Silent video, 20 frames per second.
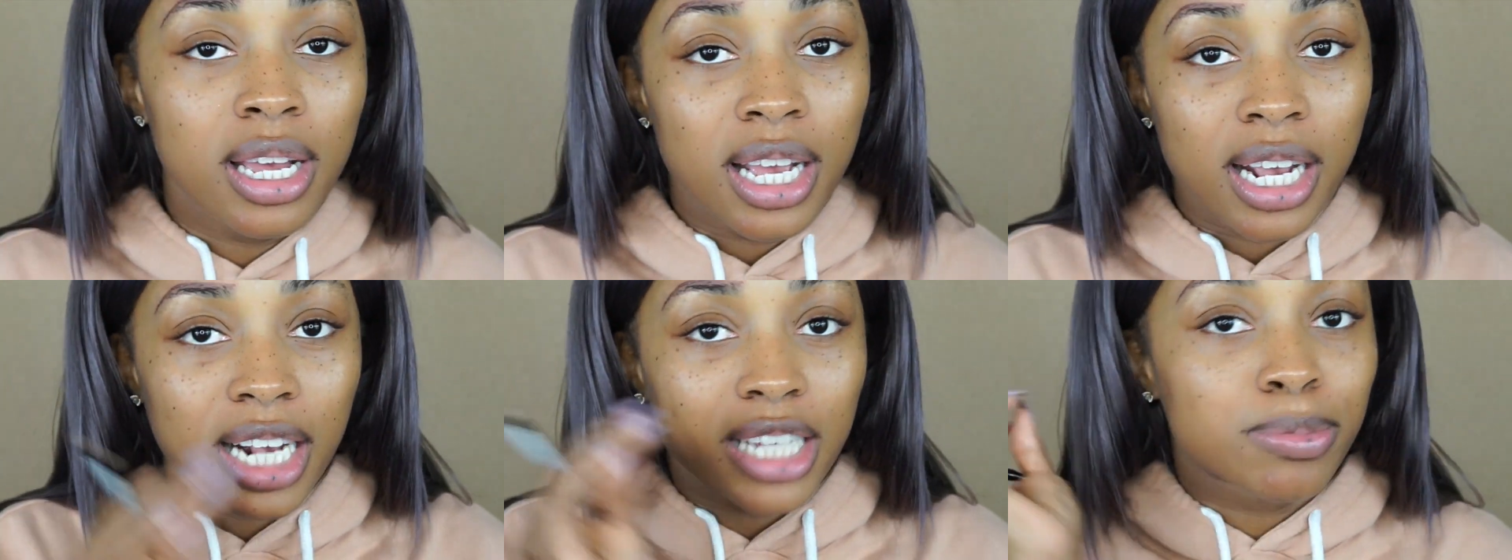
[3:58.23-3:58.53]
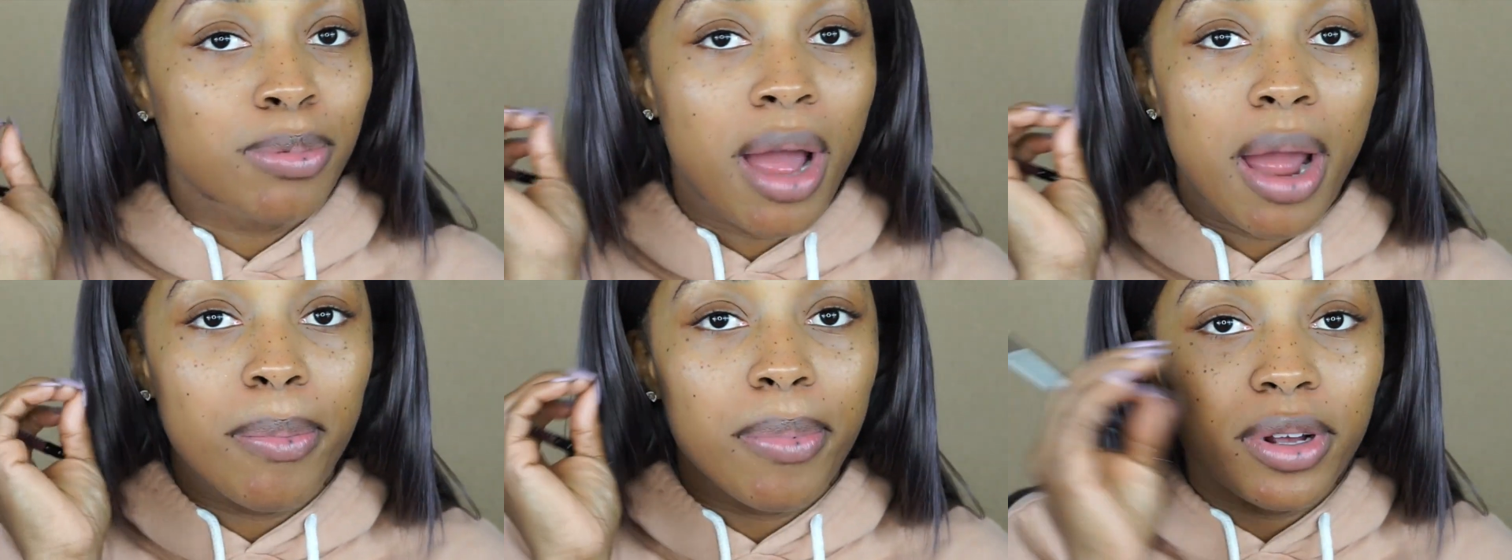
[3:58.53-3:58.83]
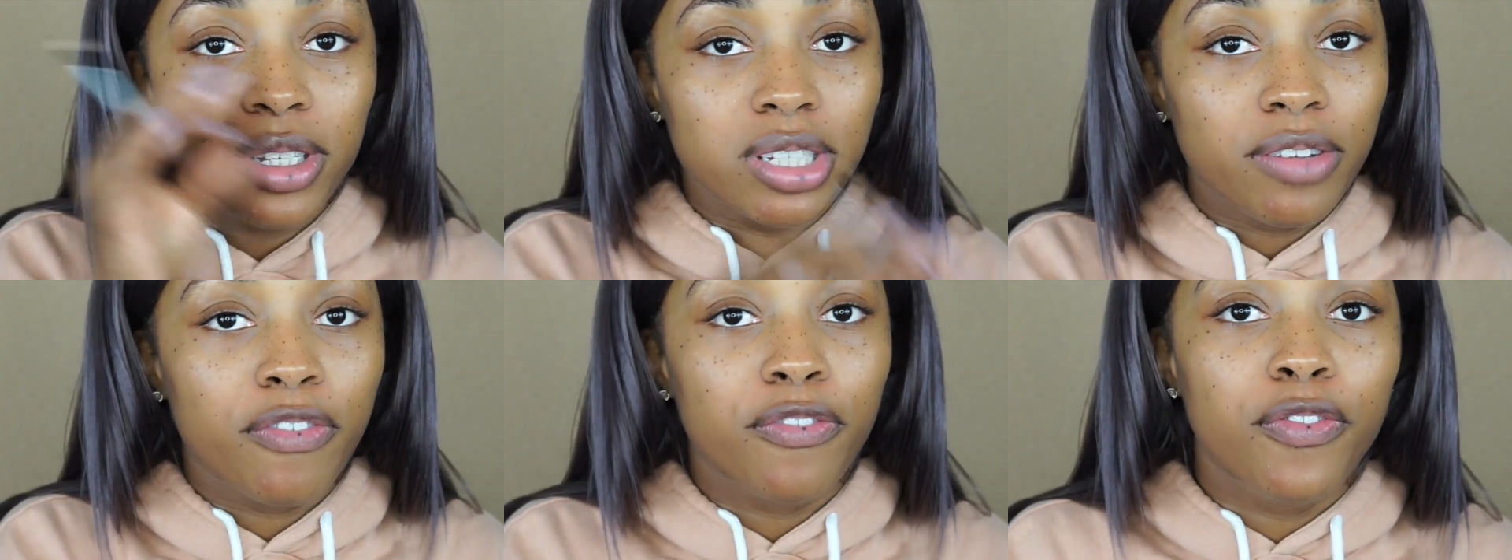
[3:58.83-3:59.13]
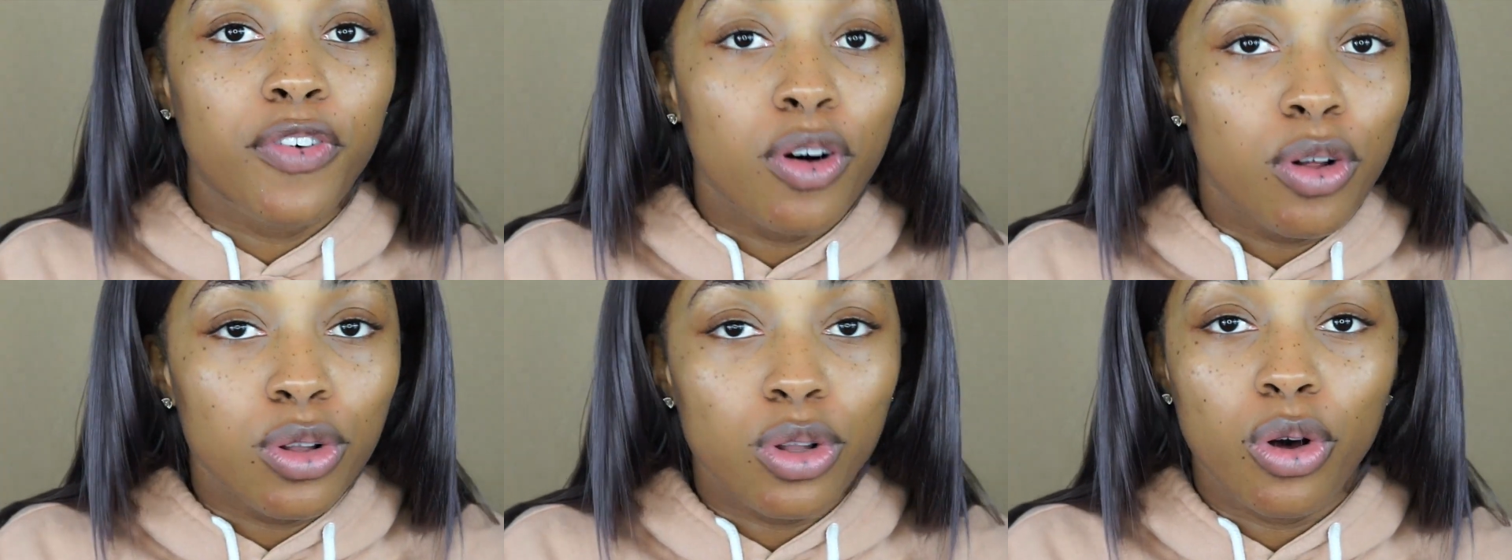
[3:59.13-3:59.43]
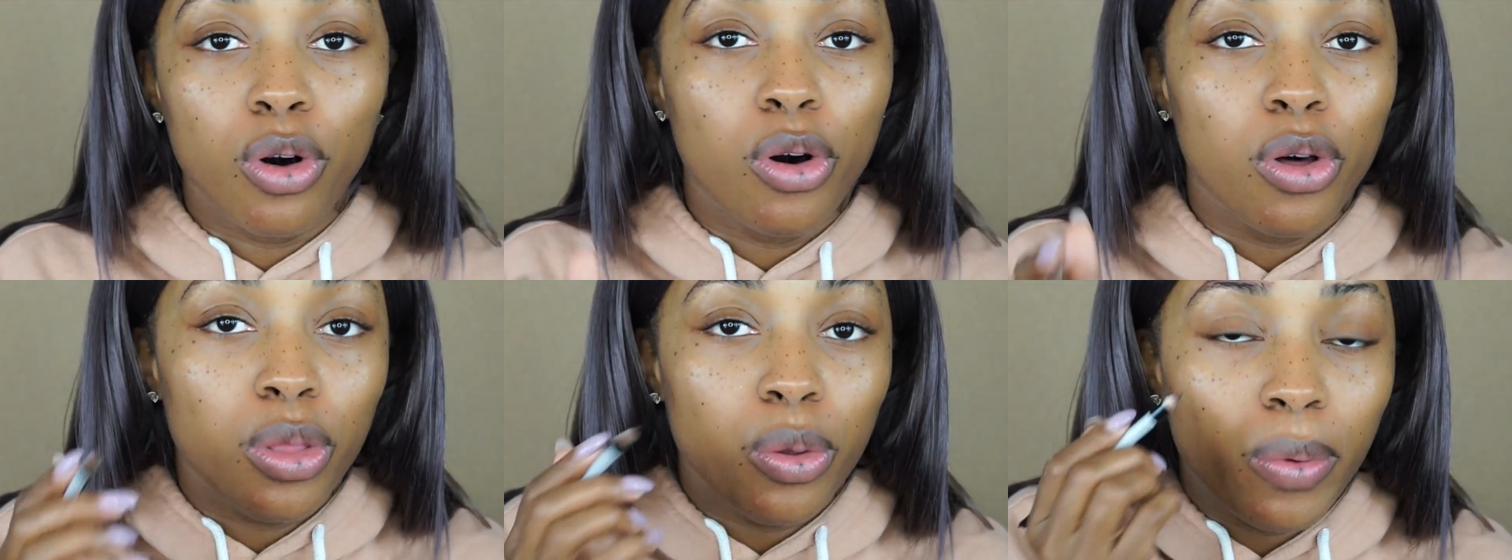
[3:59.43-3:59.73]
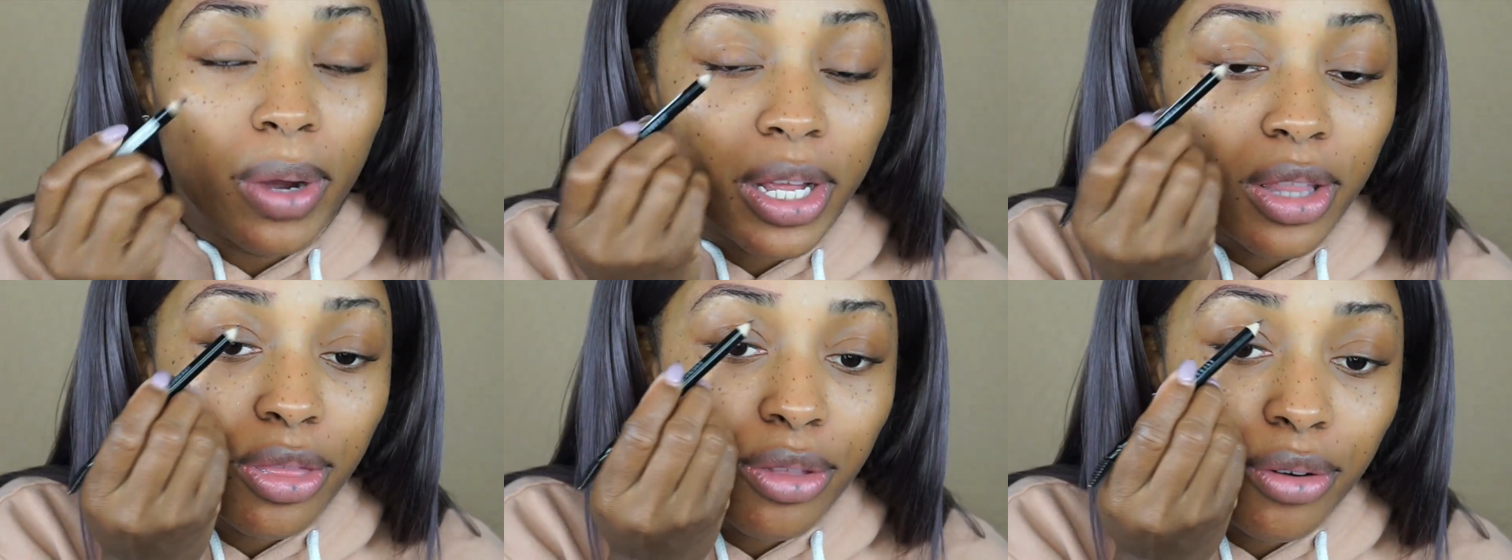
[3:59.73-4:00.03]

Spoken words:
because my eyebrows are full all the way